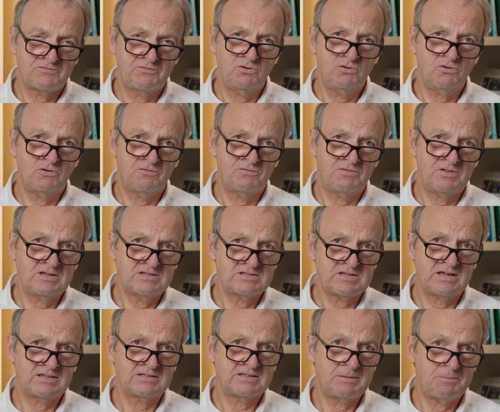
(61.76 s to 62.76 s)
view of things
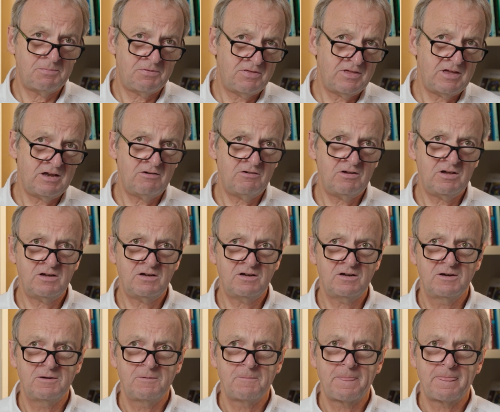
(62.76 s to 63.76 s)
like diphtheria,
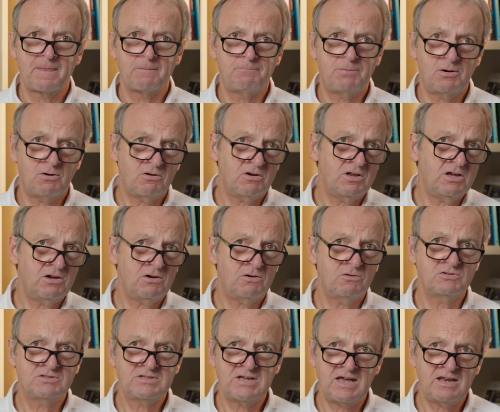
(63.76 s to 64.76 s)

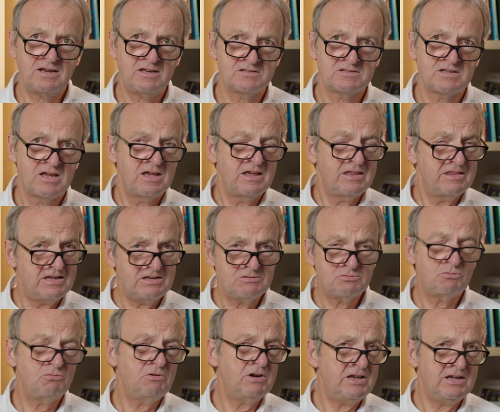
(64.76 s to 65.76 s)
polio, tetanus, these
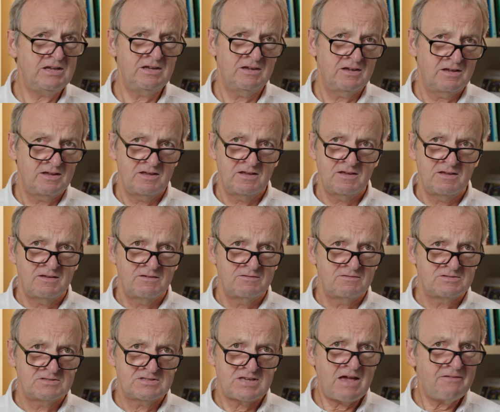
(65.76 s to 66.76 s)
were really
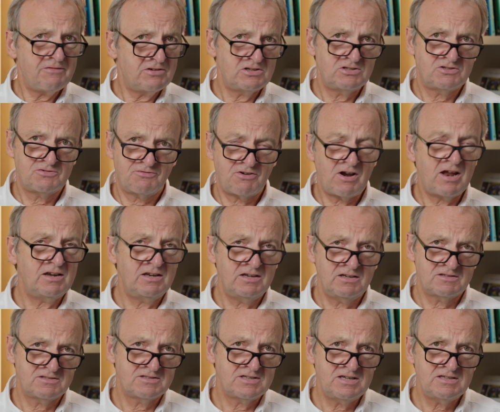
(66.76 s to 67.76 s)
savage, frightening
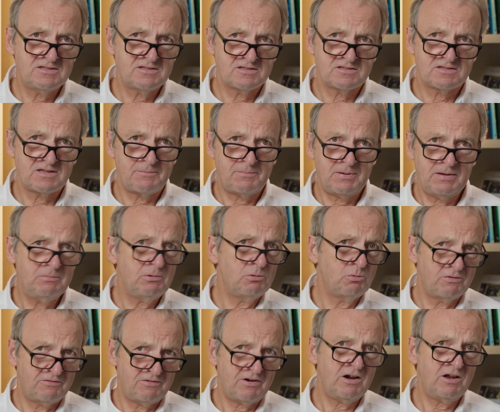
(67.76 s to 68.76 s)
diseases that people
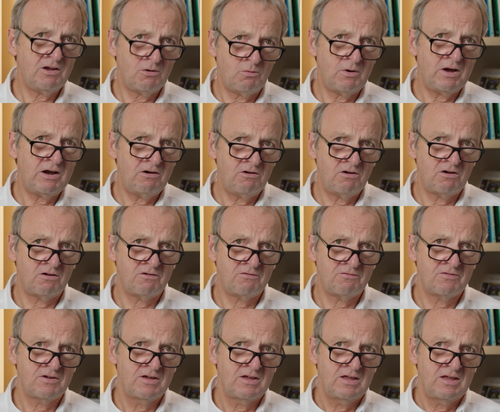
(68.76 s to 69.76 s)
were very aware
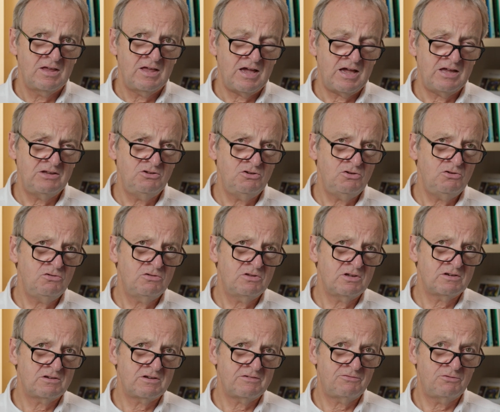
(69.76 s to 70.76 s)
of and knew
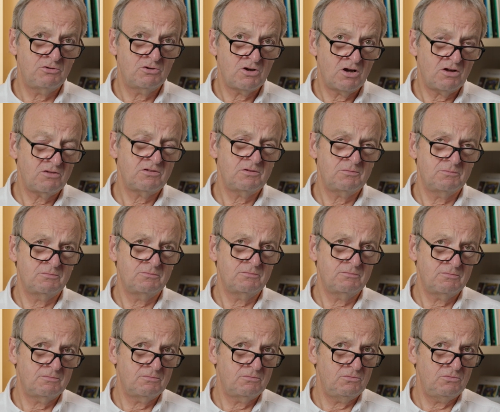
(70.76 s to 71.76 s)
that if you got them,
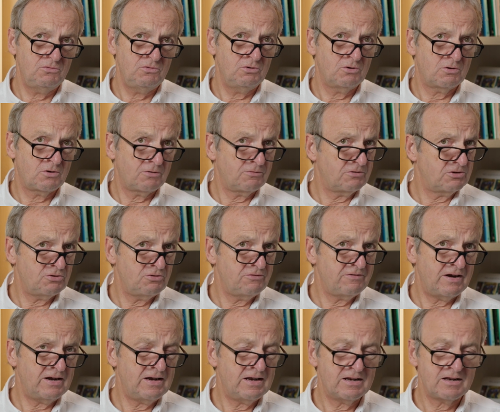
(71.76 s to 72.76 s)
you could do
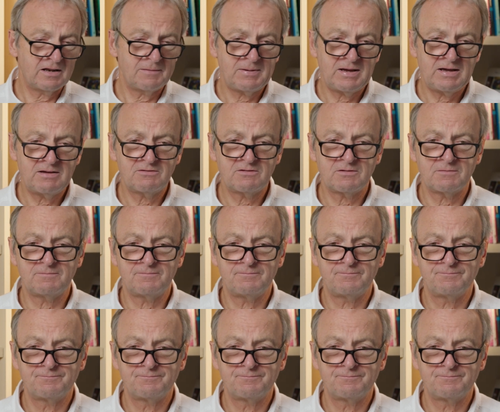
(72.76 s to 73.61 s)
very little about them.